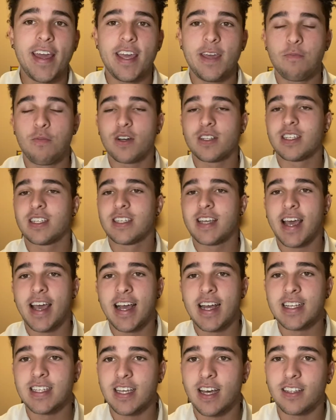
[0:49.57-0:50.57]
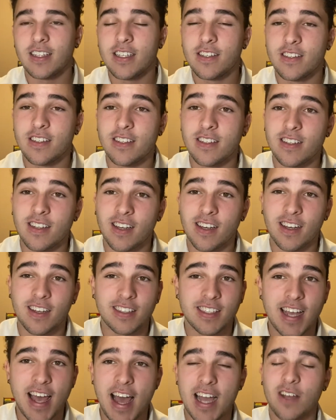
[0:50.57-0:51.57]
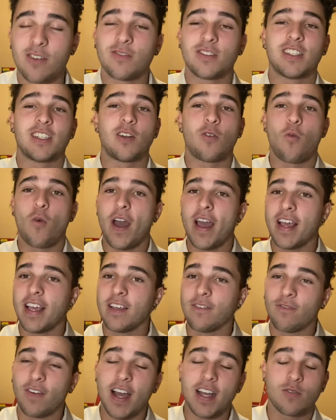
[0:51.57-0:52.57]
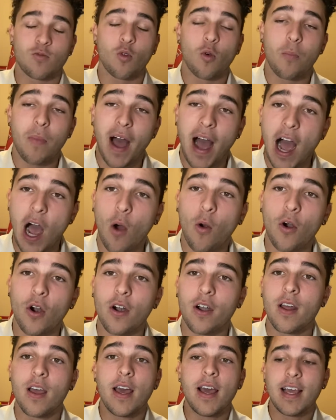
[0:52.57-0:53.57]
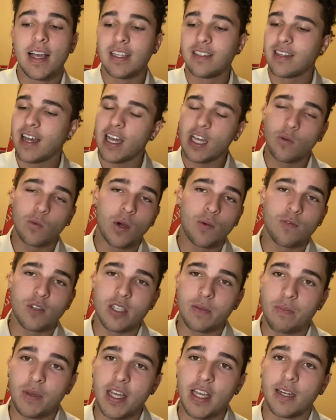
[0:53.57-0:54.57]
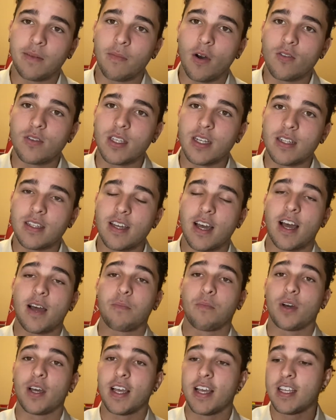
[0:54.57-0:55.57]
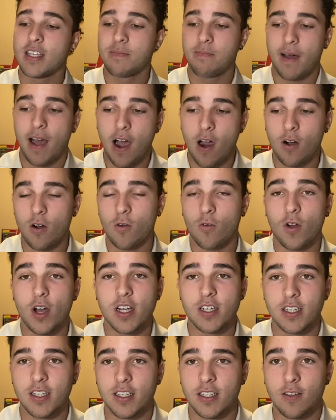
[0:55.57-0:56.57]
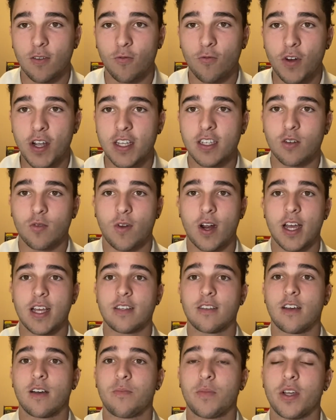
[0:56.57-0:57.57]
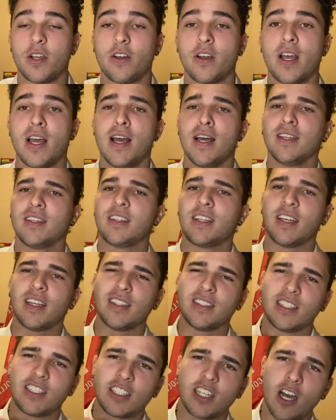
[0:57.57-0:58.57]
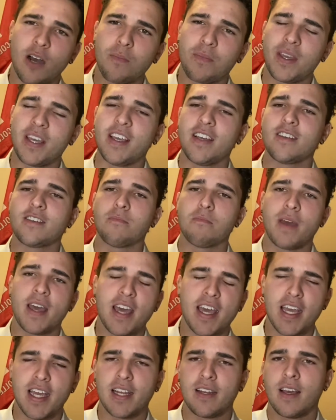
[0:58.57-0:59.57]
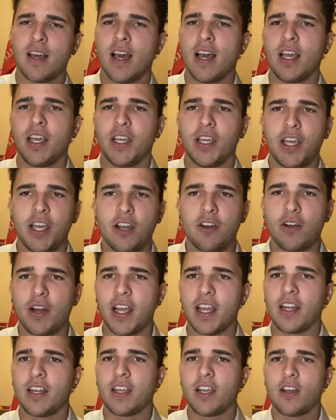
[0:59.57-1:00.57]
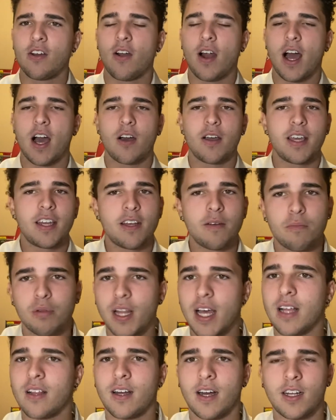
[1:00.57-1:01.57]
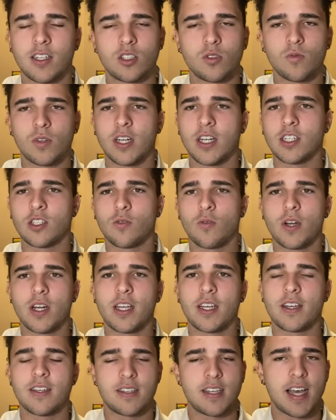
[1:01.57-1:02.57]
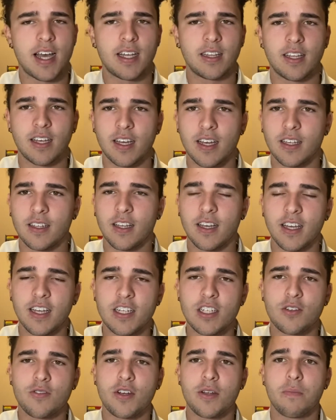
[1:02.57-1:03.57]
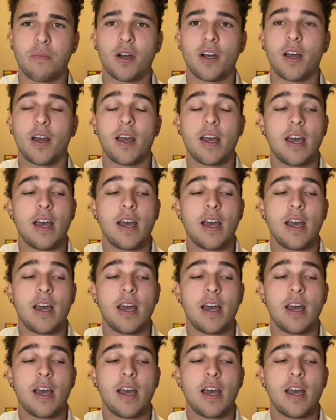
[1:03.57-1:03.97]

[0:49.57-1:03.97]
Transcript: he puts his hands on these tackles and the way he fights with power, he's not going to win with speed most of the time, but his power rush is the reason why he's up here. The jump he has made year in, year out. He didn't play a lot in 2020 because he had the injury, but